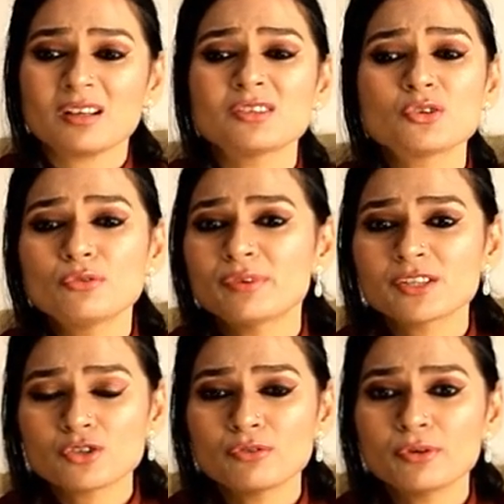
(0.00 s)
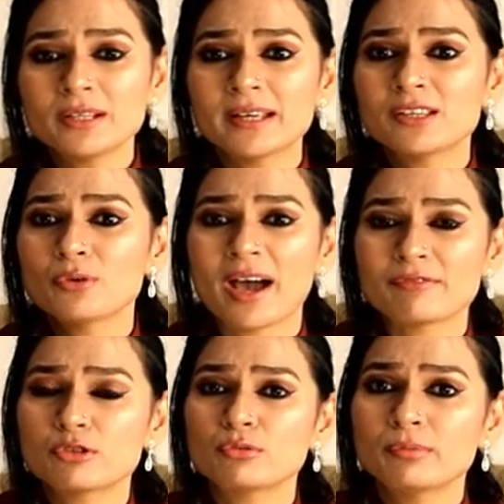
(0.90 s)
So first of all, like you
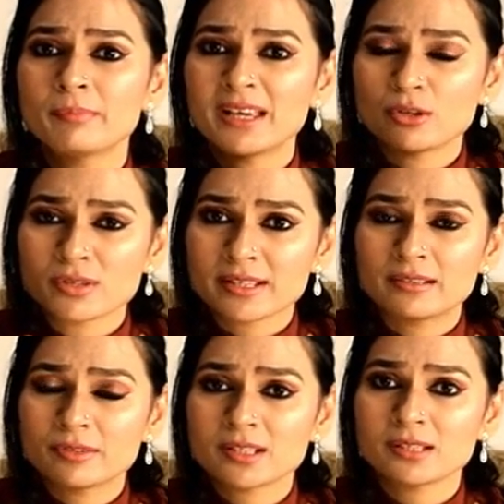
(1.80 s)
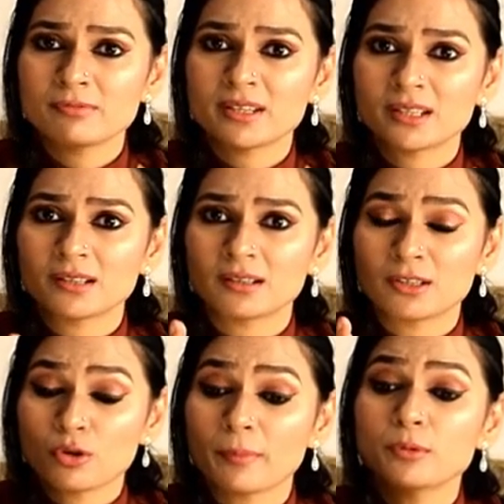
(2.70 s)
have to make your self-esteem
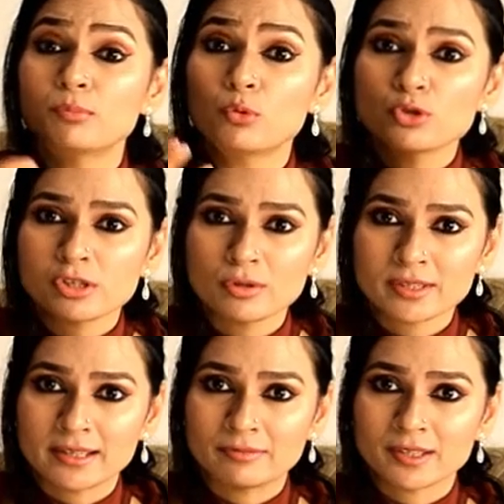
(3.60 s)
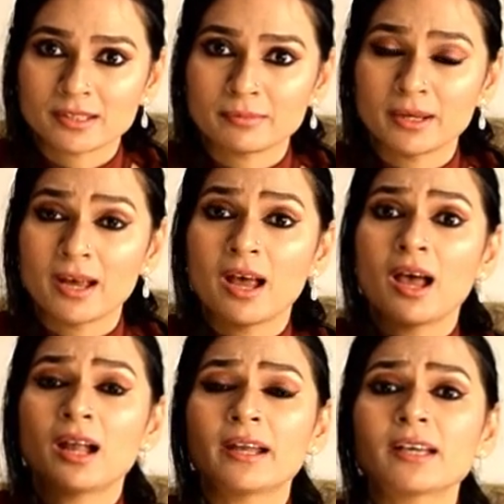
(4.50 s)
you have to boost your self-esteem.
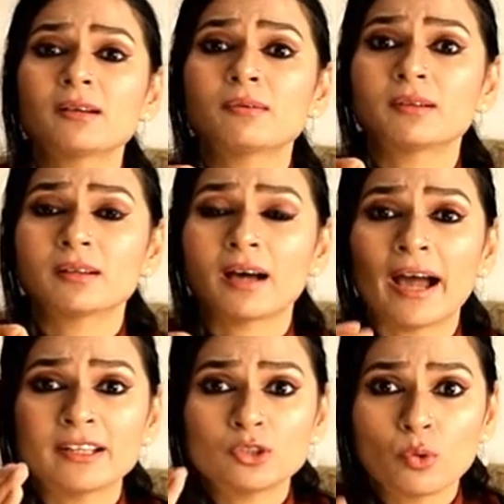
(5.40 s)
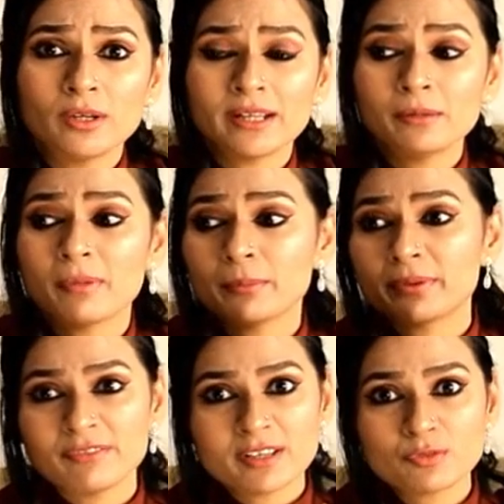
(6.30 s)
Like I told in my
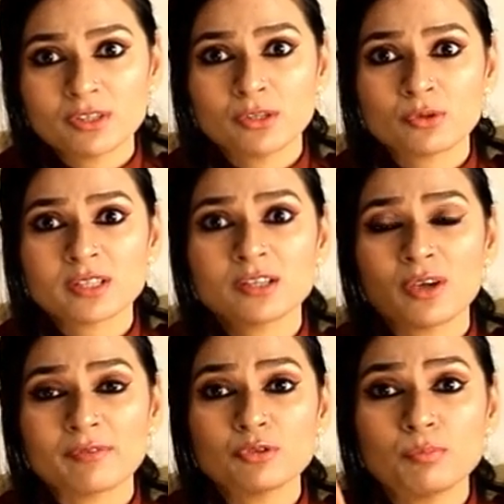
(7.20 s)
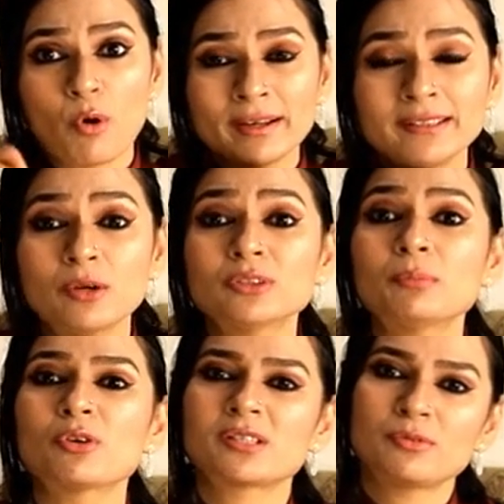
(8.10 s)
previous videos that you have to point out the
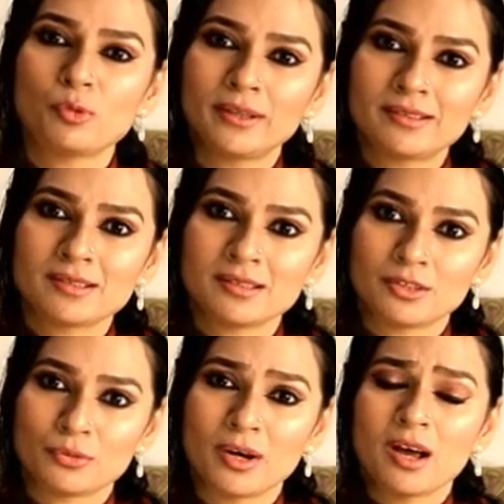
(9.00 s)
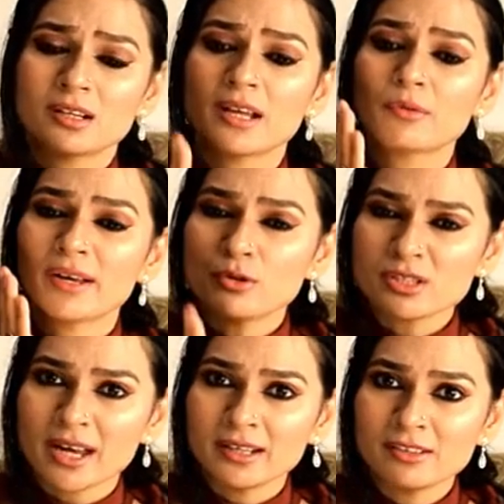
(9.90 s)
positive qualities in you. Like when you
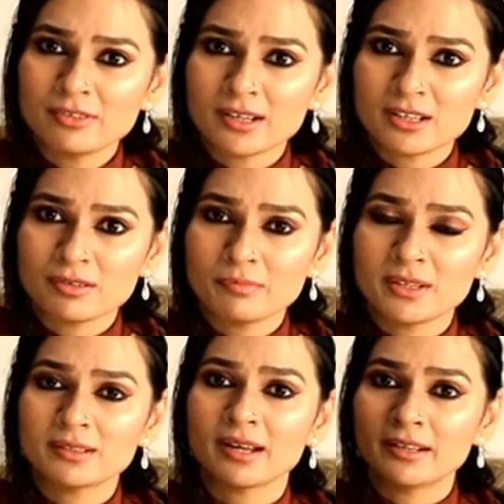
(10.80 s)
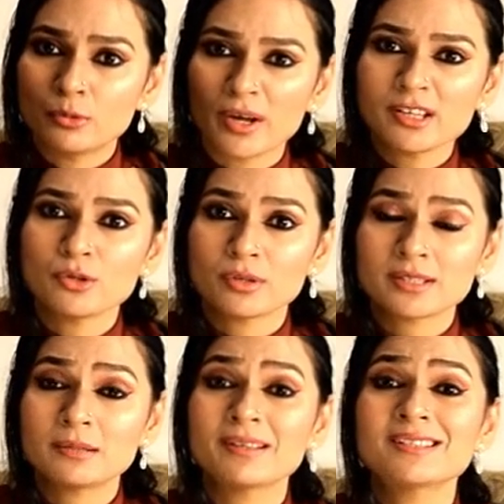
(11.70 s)
stand in front of a mirror and look at
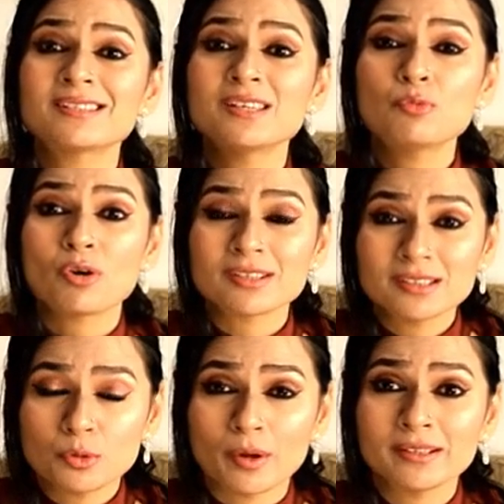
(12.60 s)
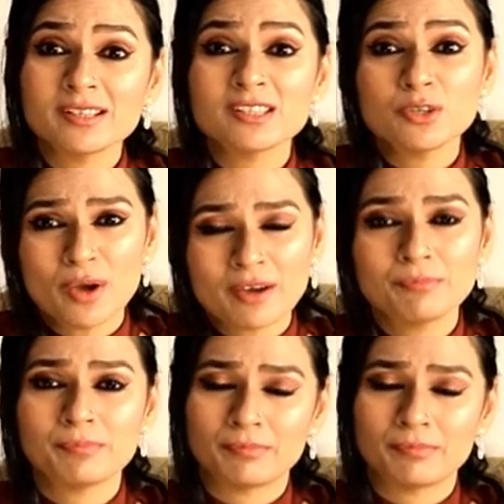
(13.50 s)
yourself and see what are the qualities you have